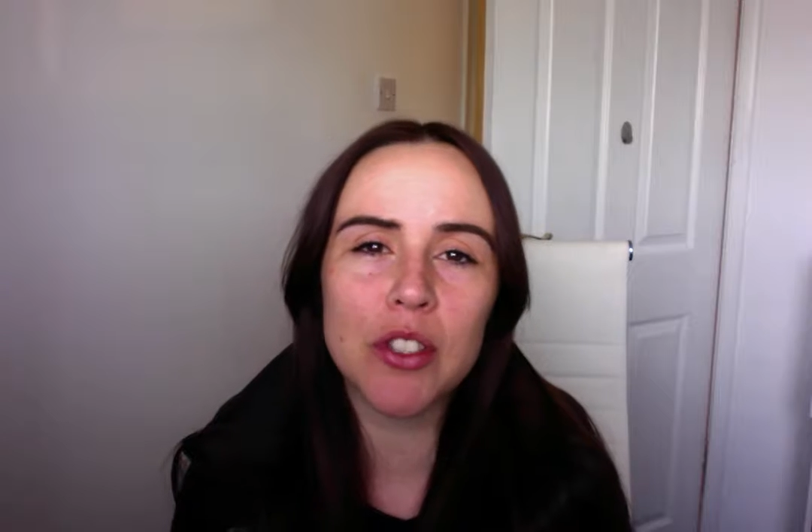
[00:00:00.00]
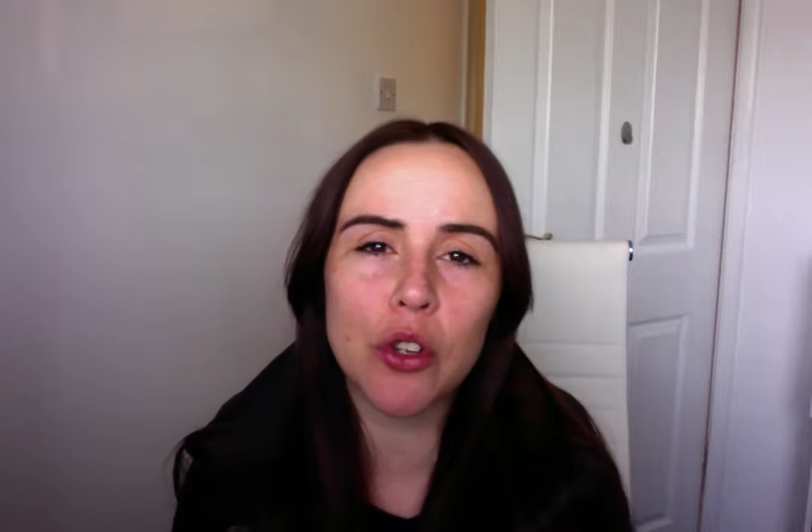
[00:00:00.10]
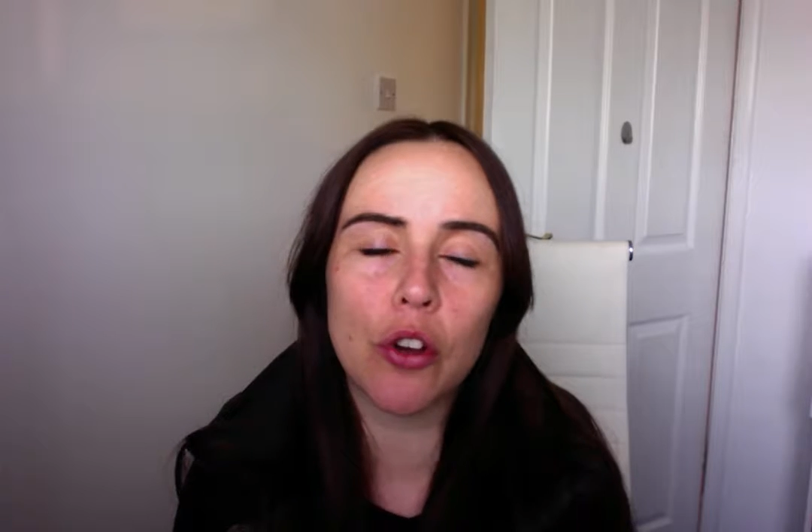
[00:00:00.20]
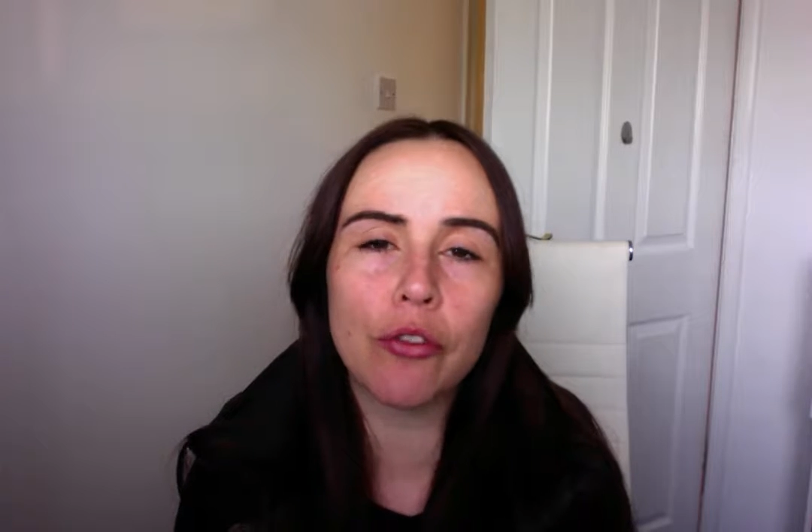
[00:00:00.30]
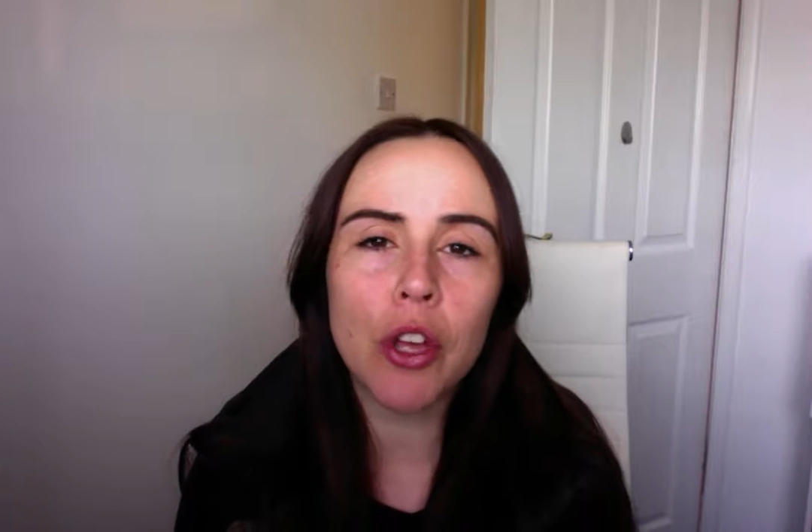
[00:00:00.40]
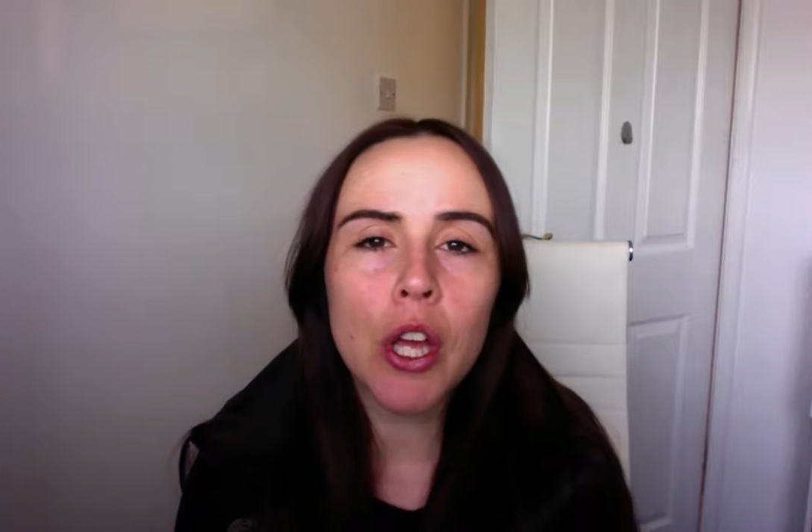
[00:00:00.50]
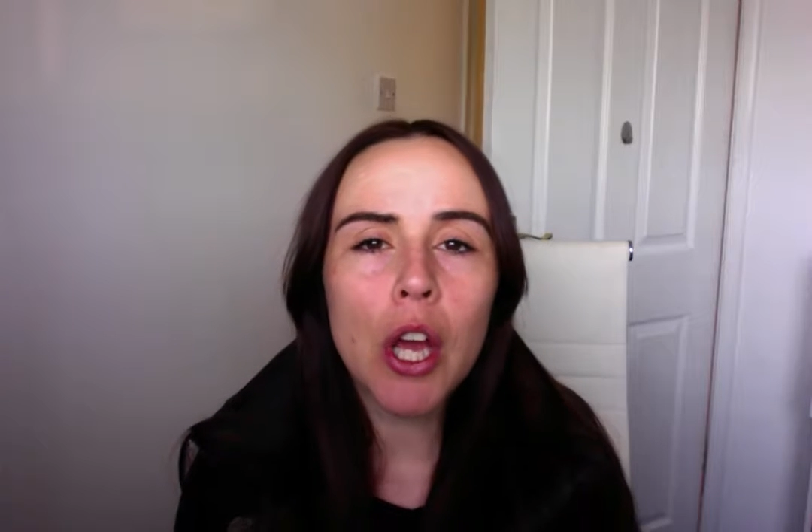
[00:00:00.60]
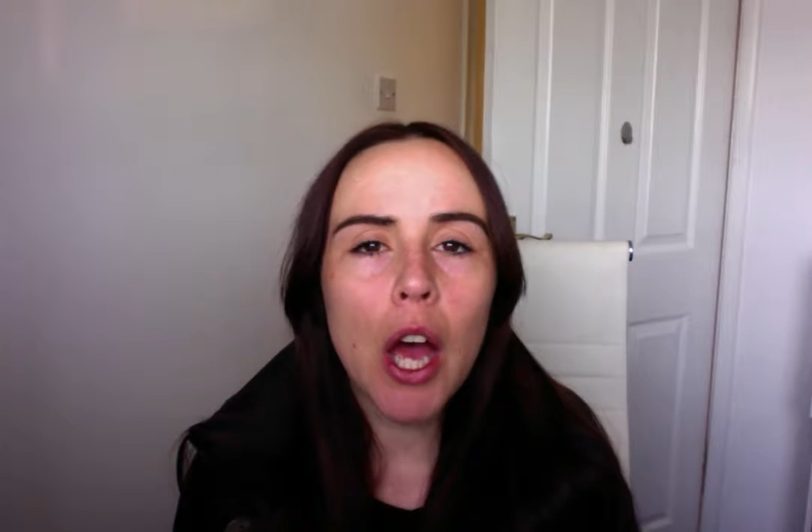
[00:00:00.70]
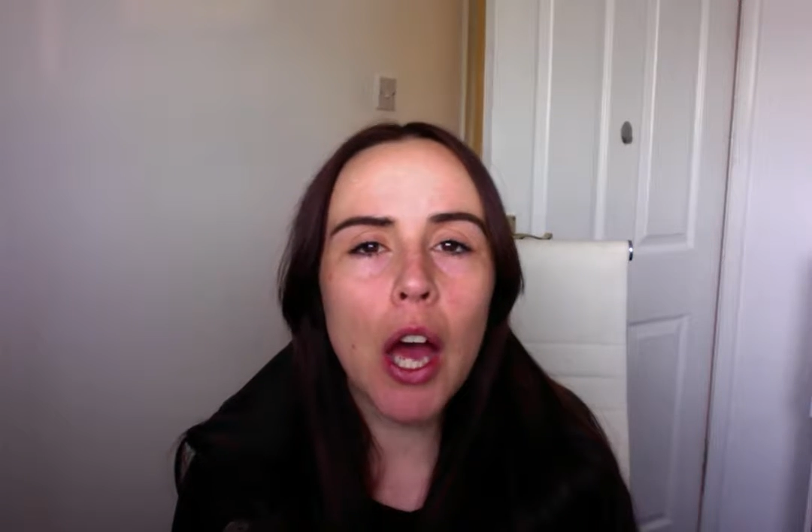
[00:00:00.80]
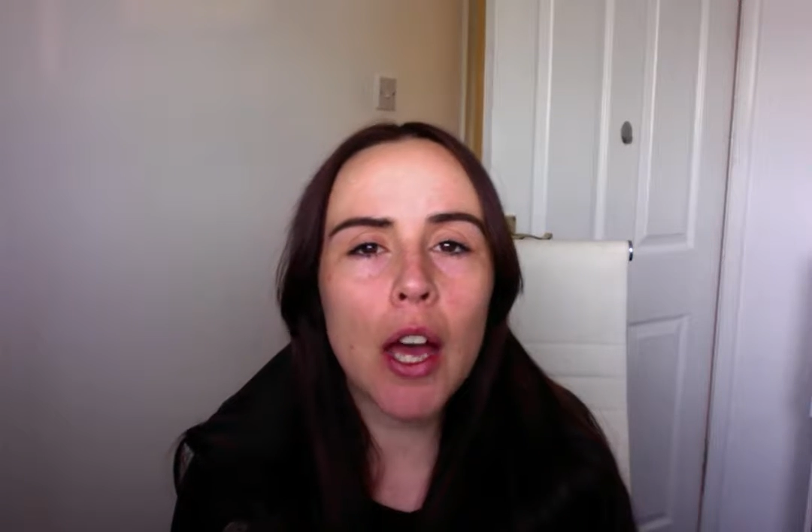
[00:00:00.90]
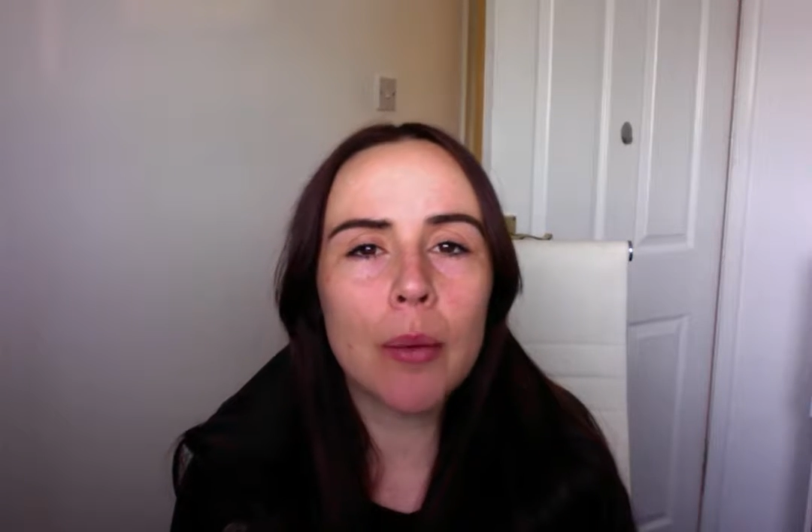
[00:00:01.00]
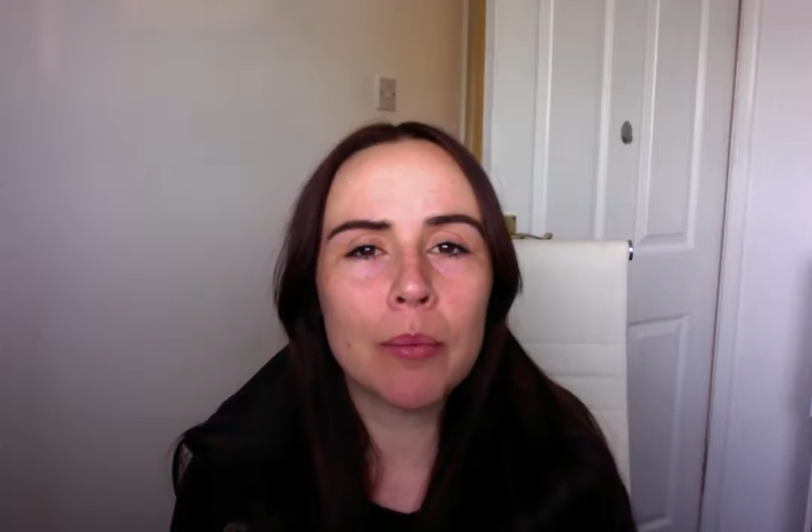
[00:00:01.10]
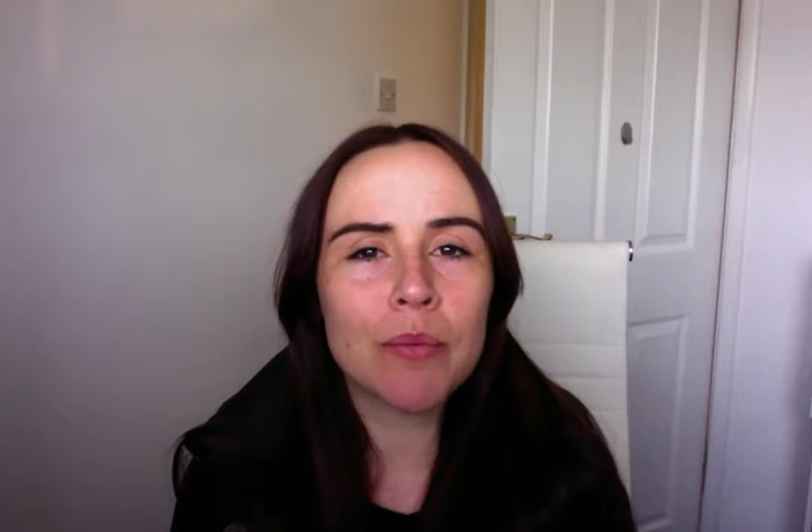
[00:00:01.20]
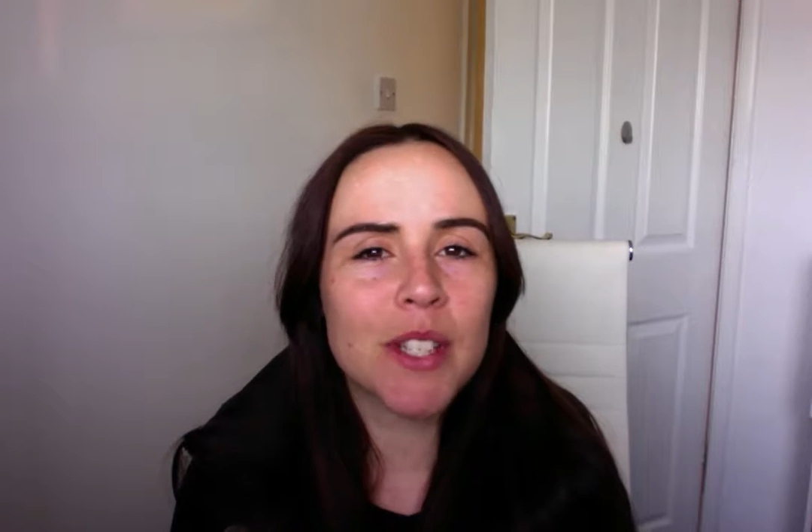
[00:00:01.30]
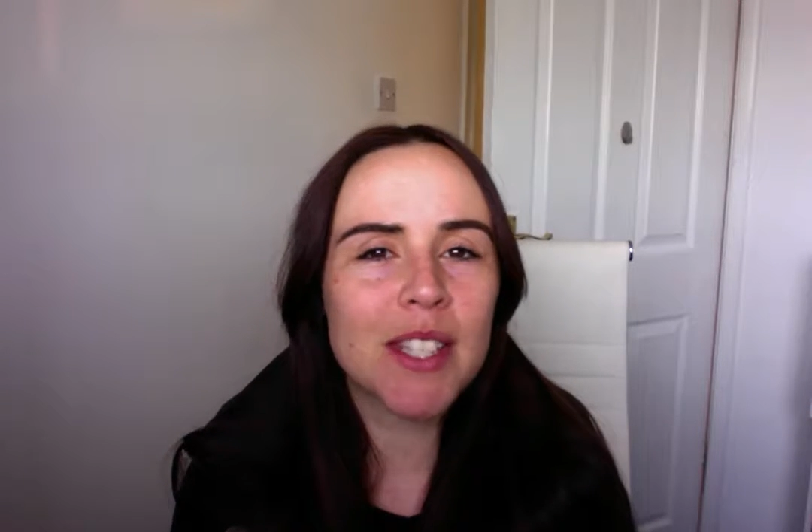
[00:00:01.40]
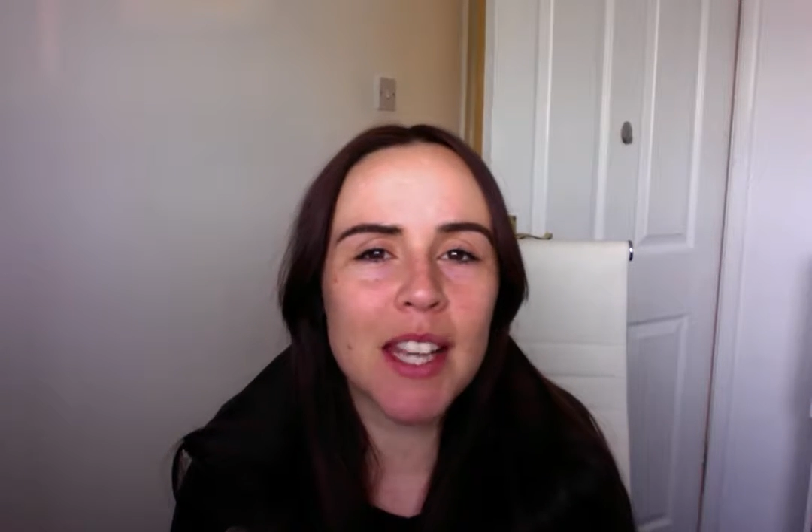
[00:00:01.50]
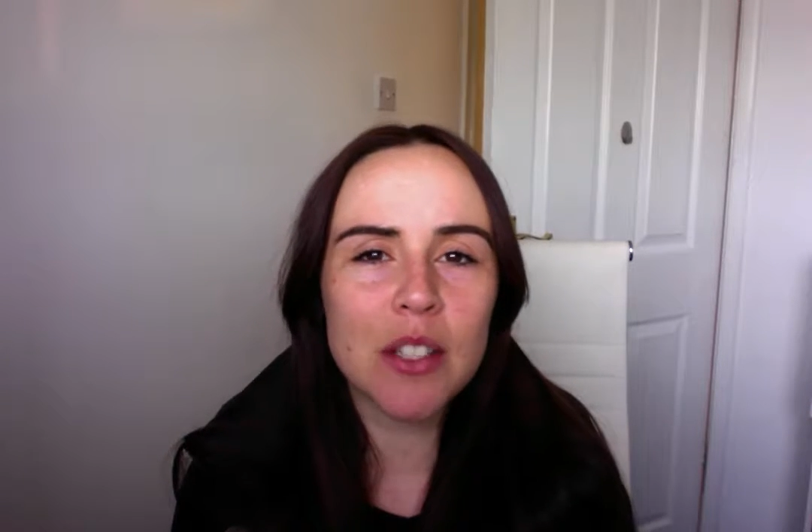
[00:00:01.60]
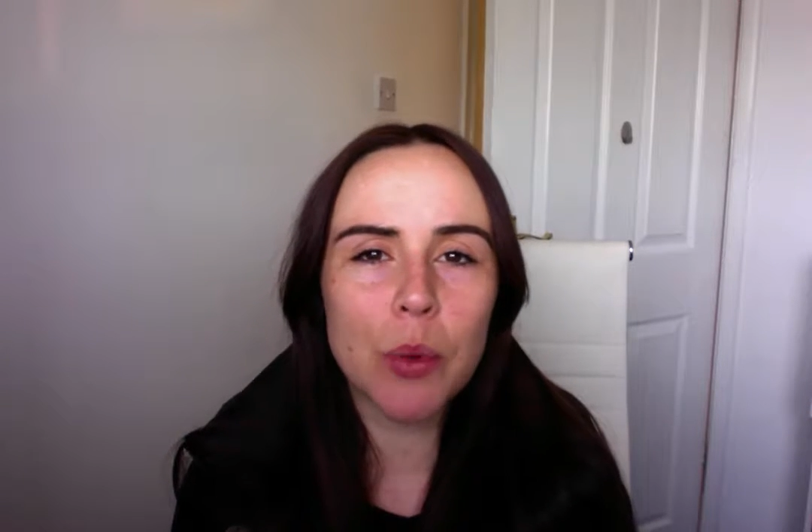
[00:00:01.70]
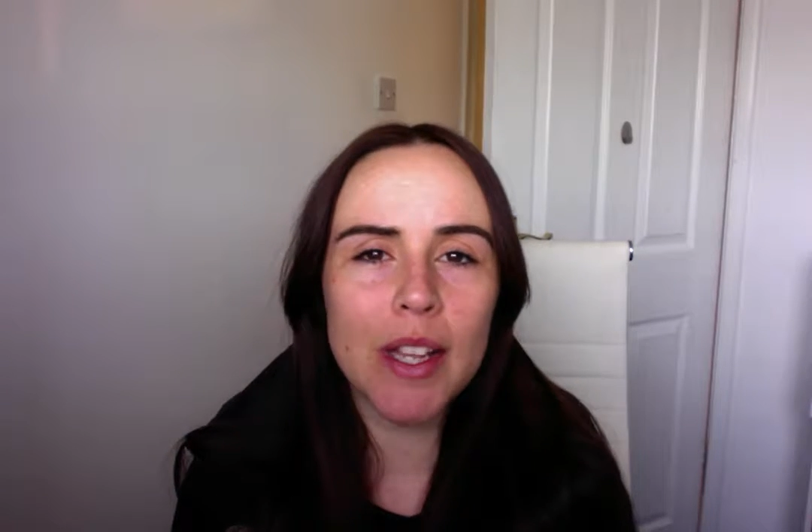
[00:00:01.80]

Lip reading: sort of 6